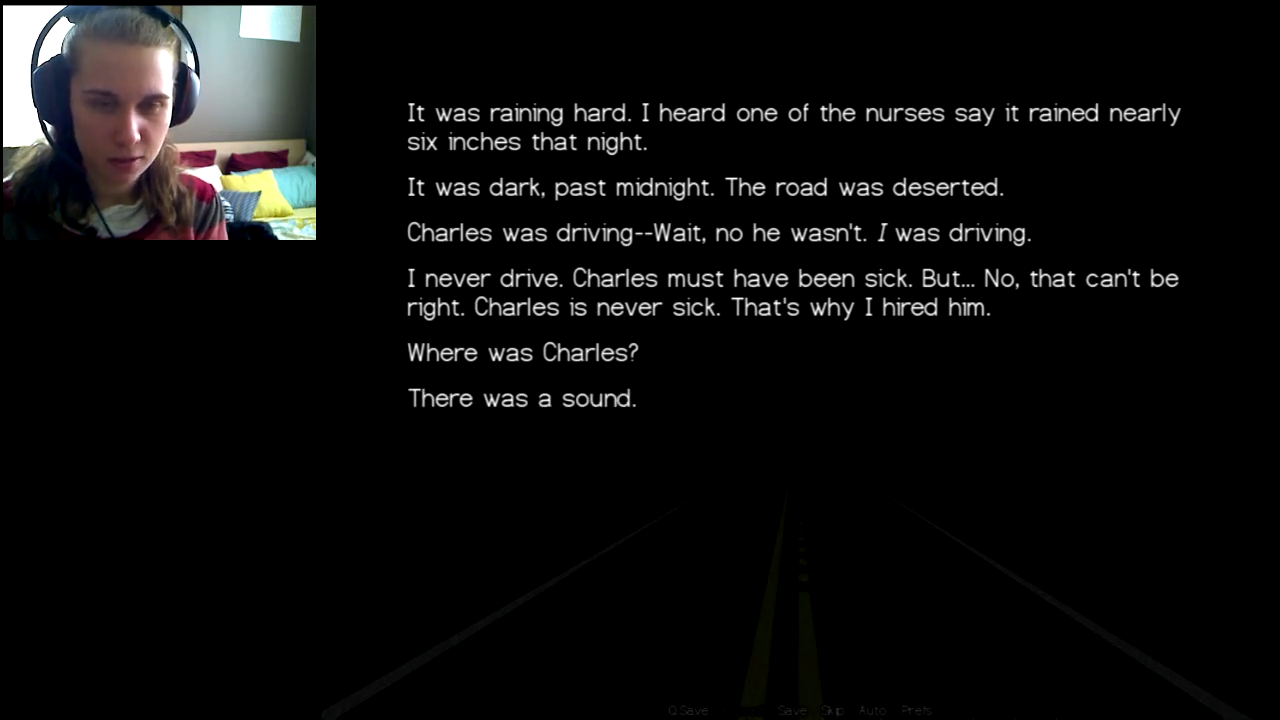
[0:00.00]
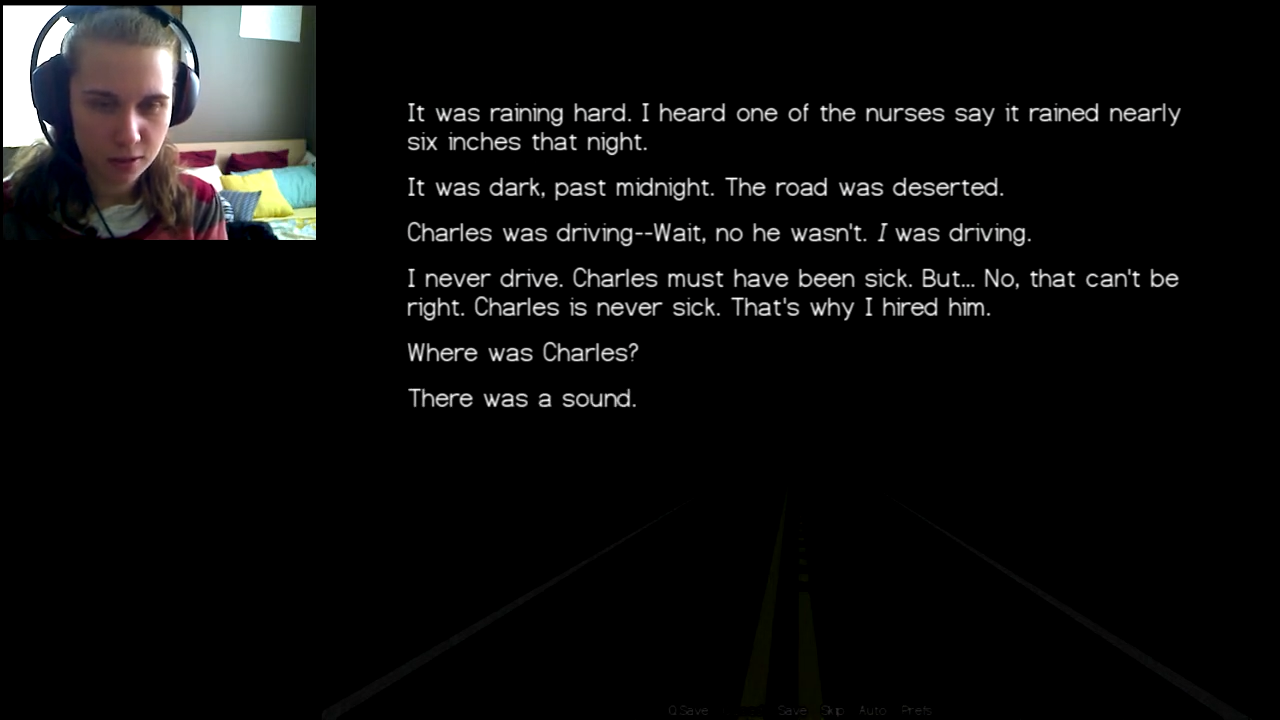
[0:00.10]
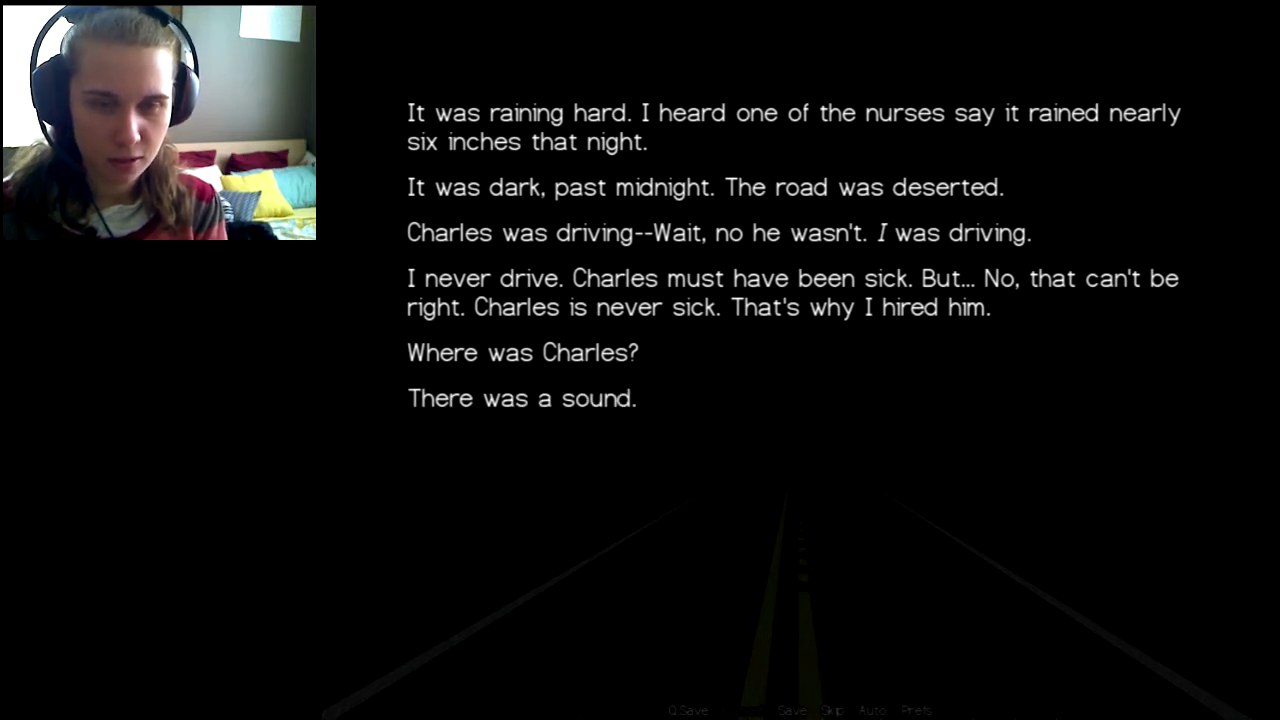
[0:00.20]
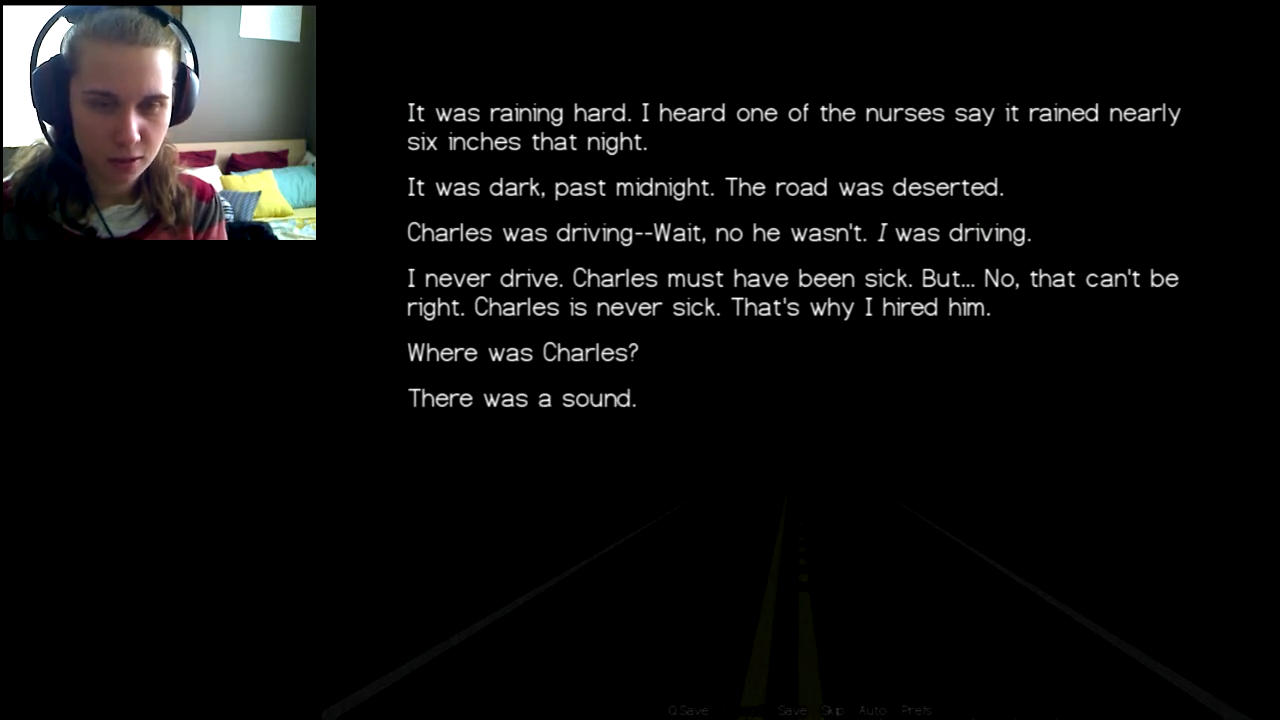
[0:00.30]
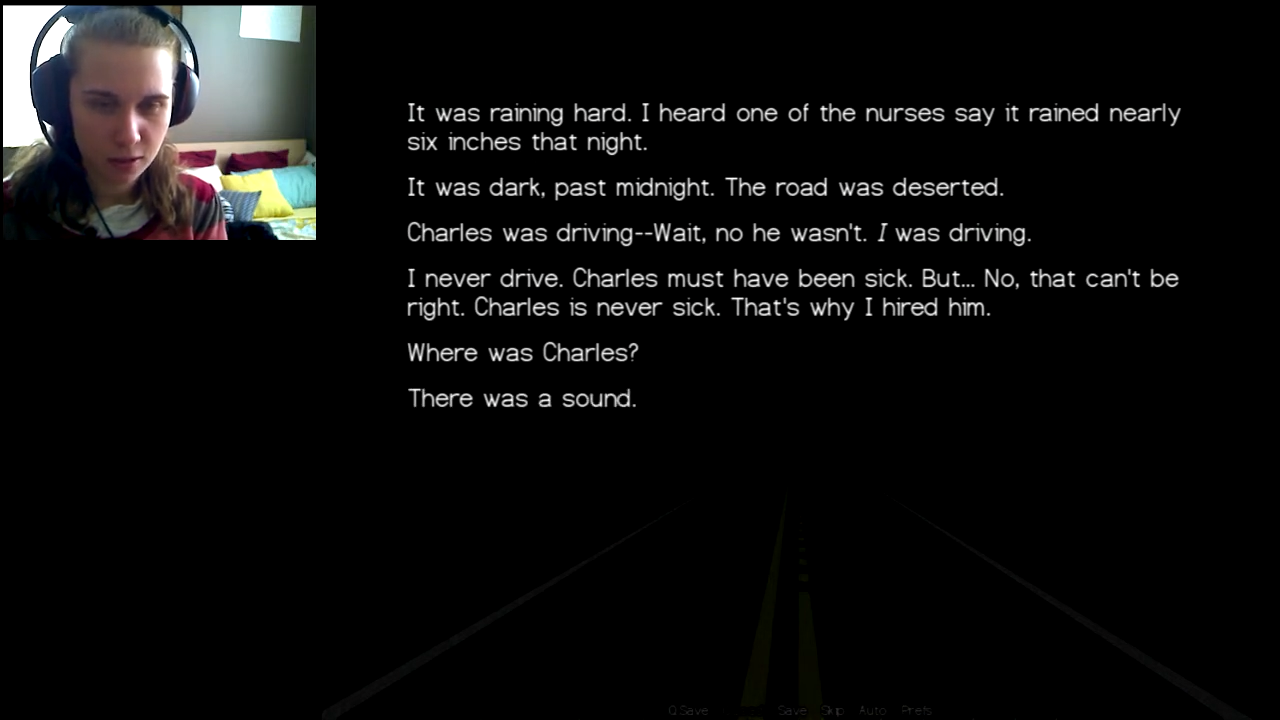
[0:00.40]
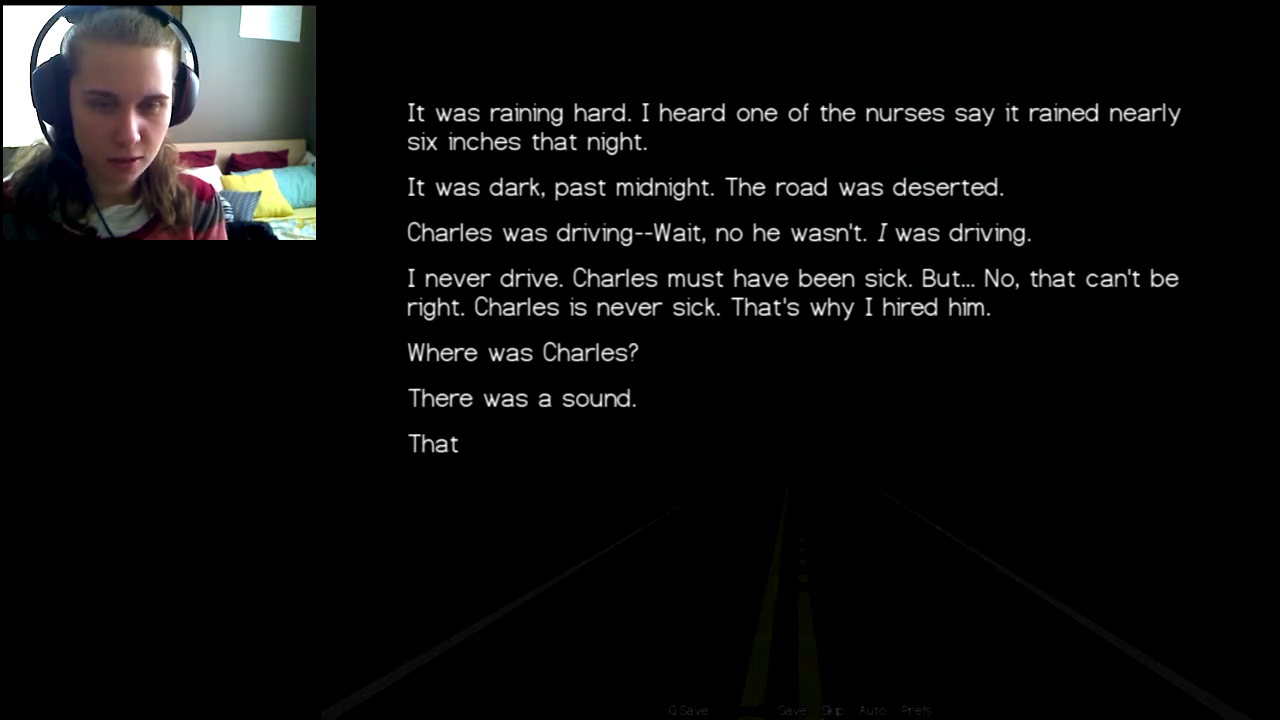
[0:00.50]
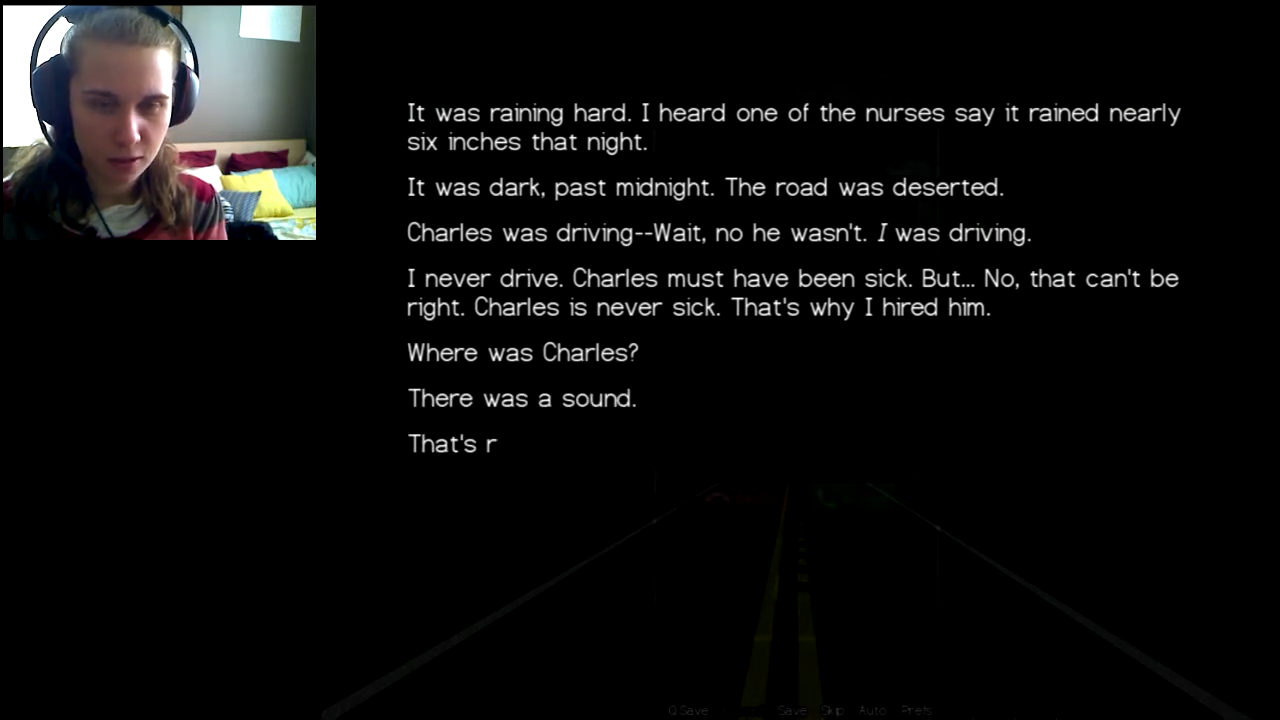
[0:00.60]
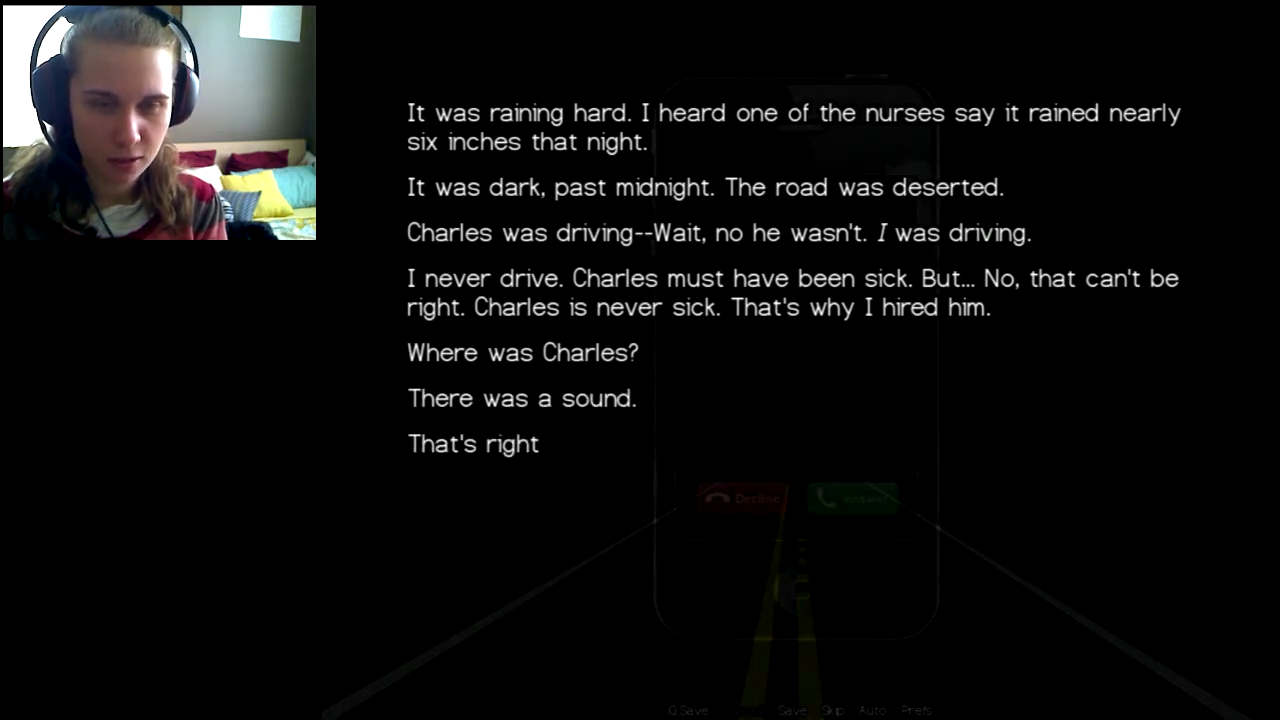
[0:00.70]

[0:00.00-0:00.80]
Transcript: sound.